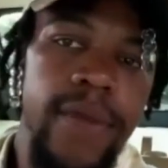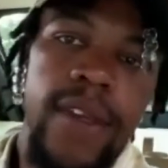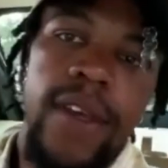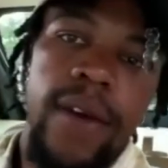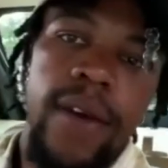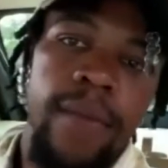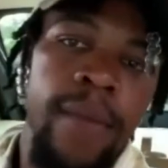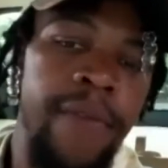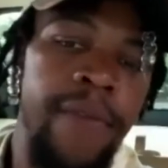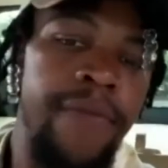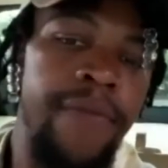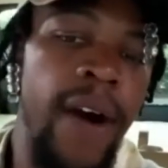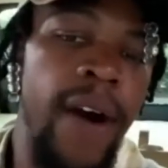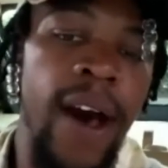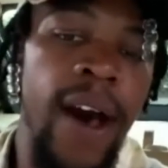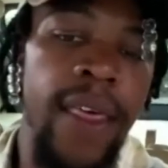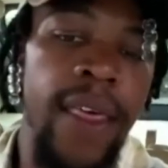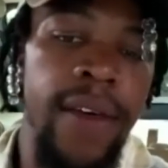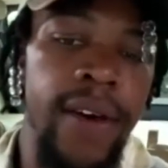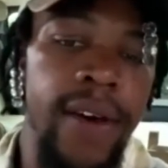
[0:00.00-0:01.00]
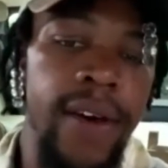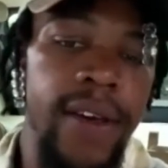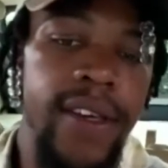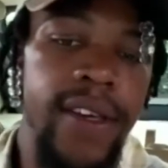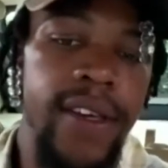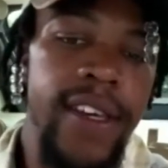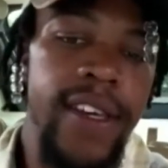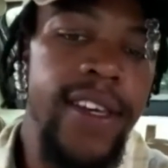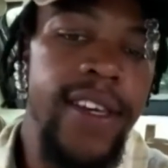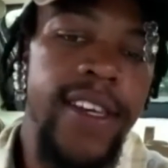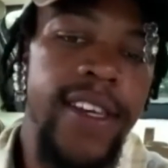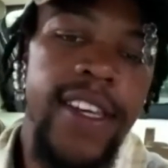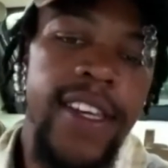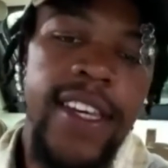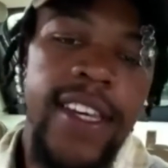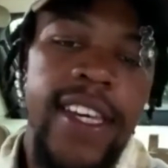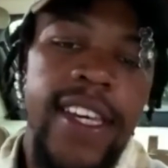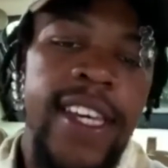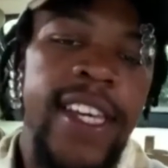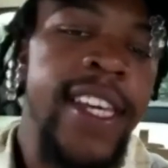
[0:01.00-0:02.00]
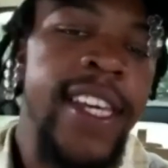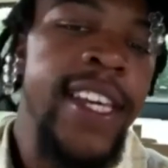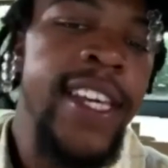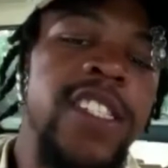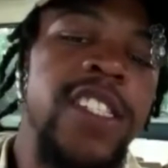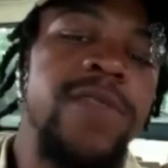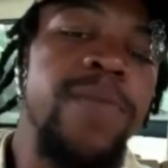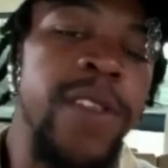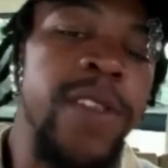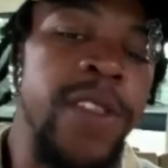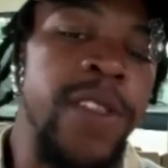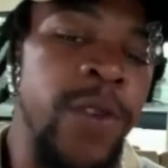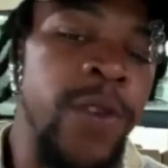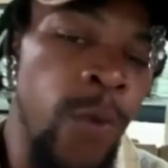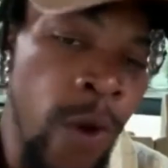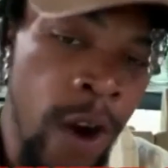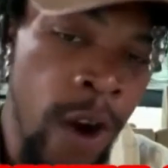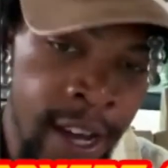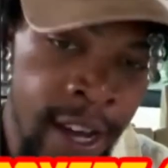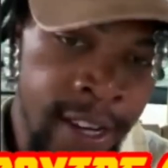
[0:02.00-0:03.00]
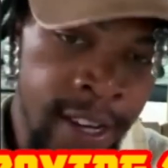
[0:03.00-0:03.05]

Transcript: My father, he's been the one